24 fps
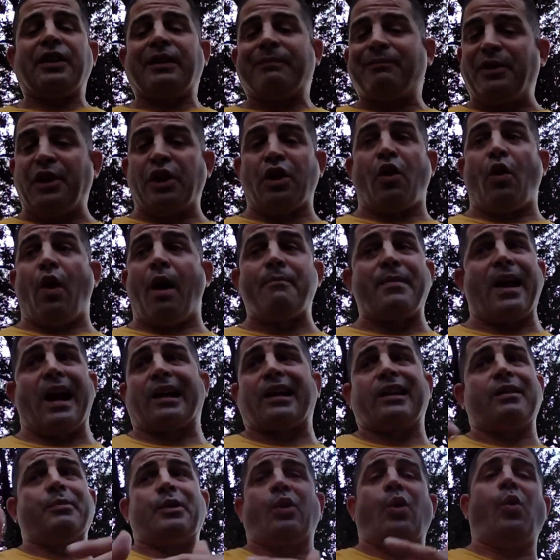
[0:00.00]
You know, I'm not
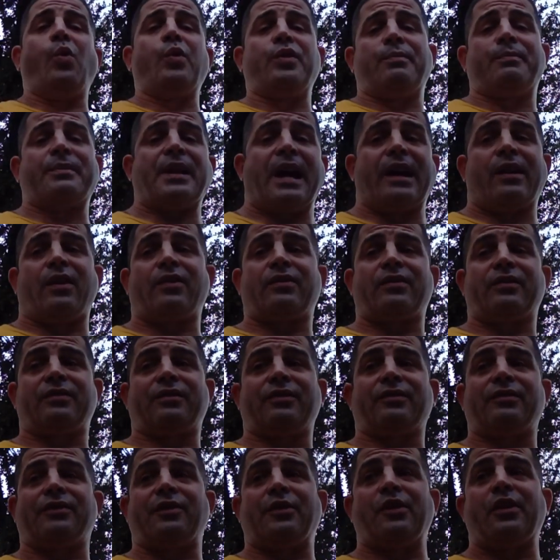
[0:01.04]
going to be cool with him now.
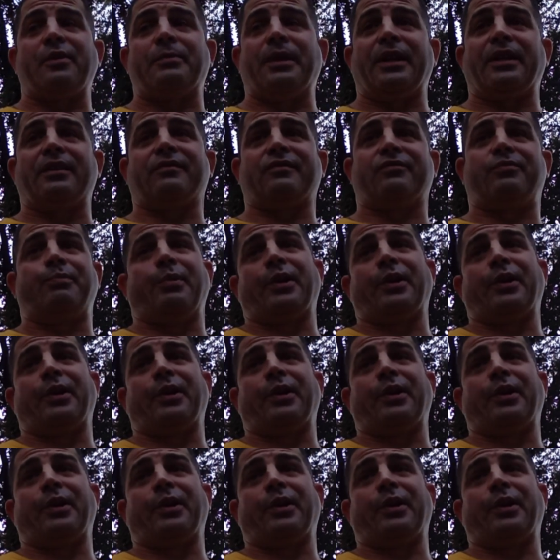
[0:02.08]
You know what I mean?